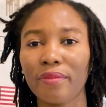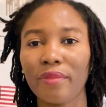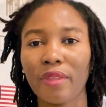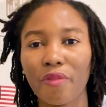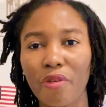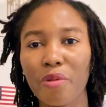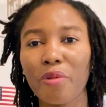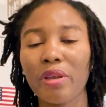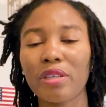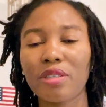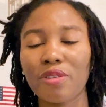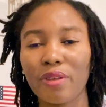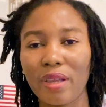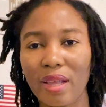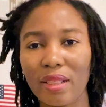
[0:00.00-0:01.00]
3 weeks
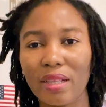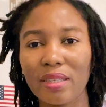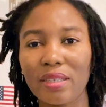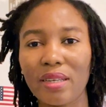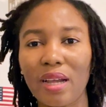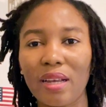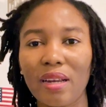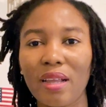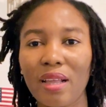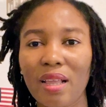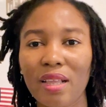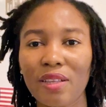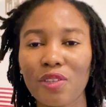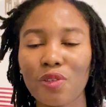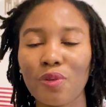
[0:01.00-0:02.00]
to get this done.
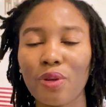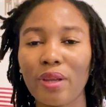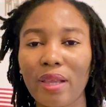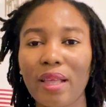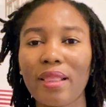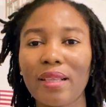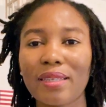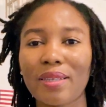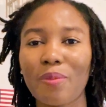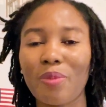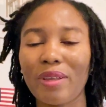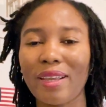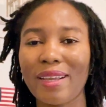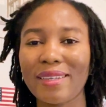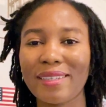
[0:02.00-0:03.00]
So get this
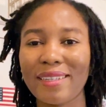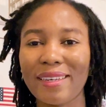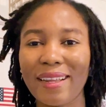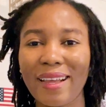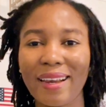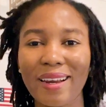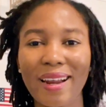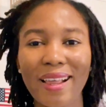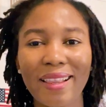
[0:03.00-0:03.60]
application done.